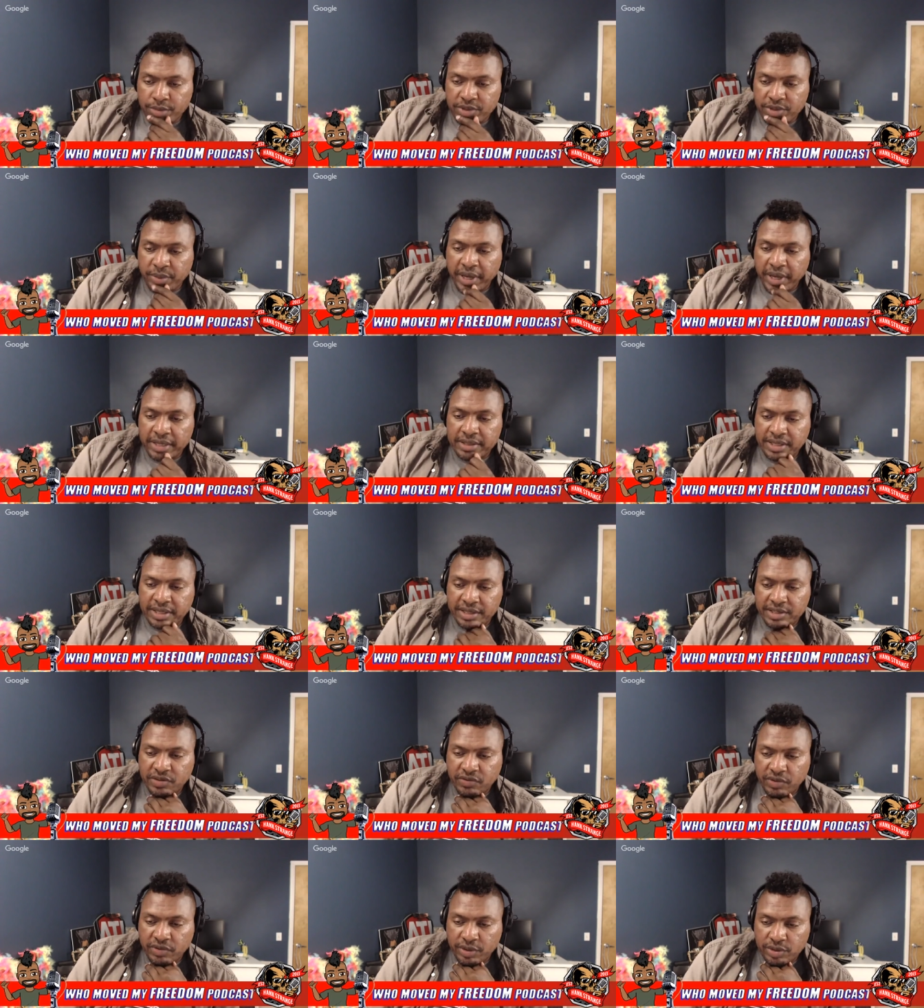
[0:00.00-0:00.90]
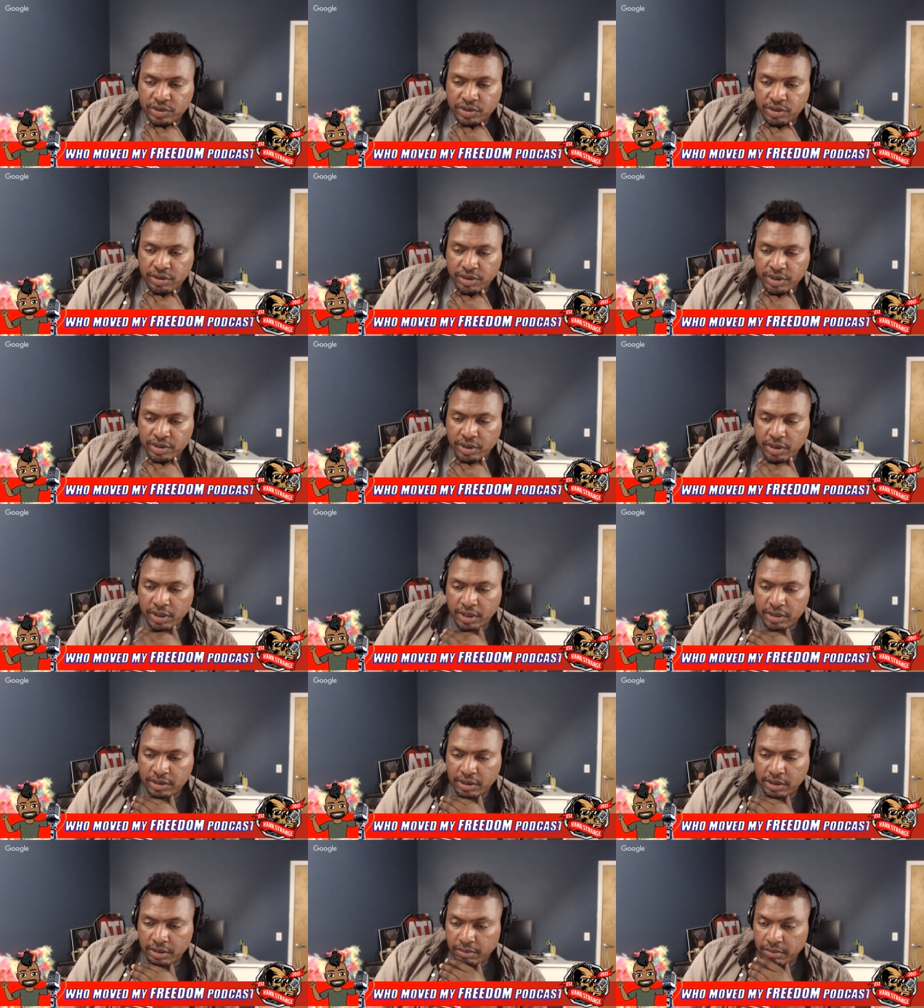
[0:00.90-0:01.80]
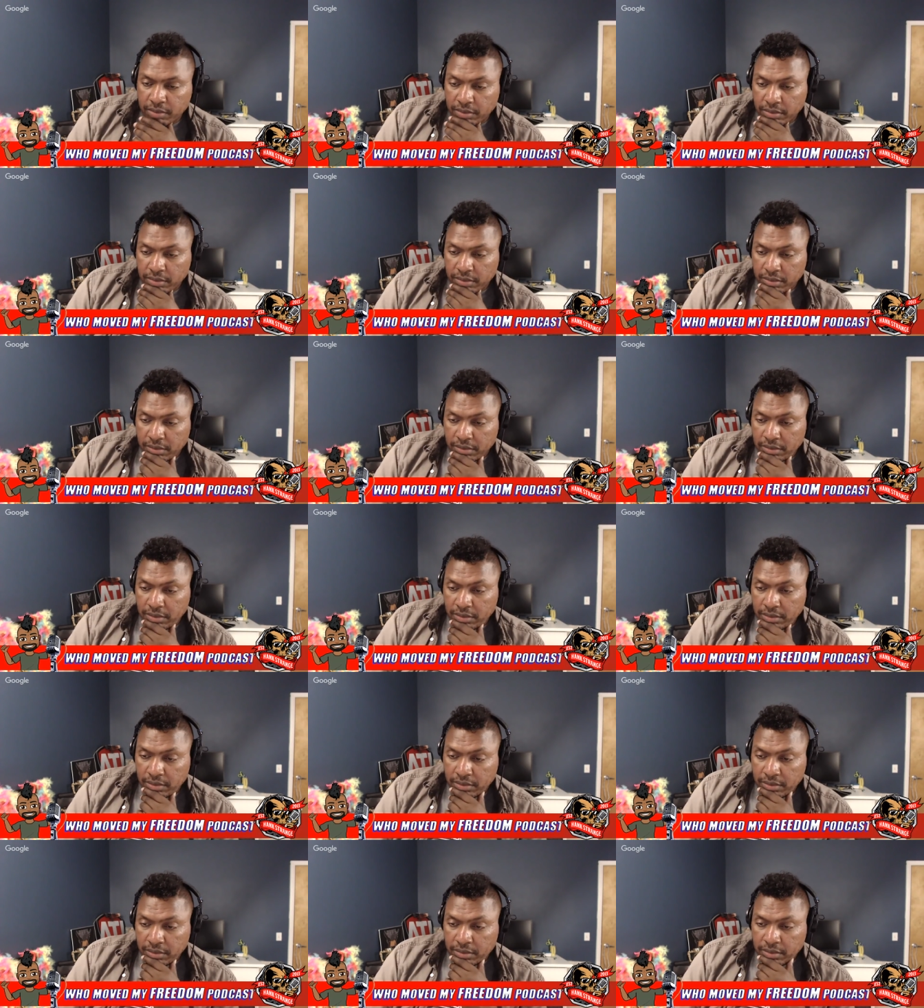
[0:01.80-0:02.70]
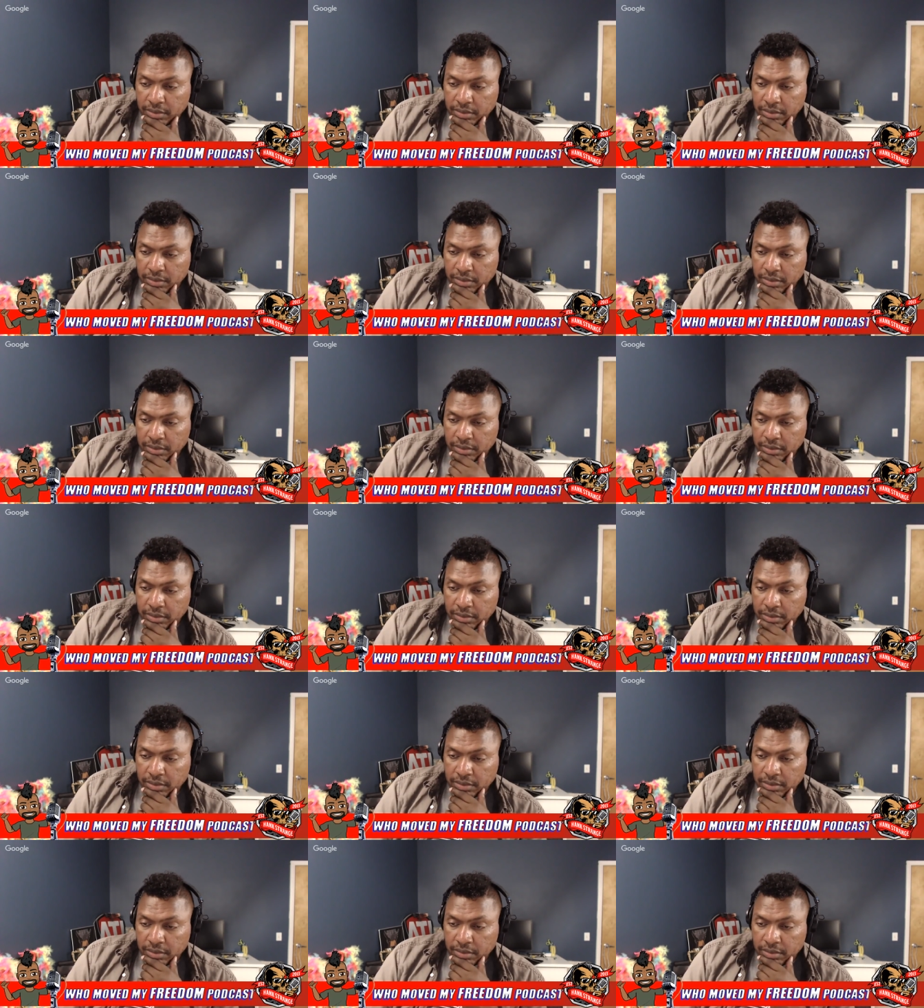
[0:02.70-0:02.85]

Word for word: says PHLster is awesome. Yeah, no,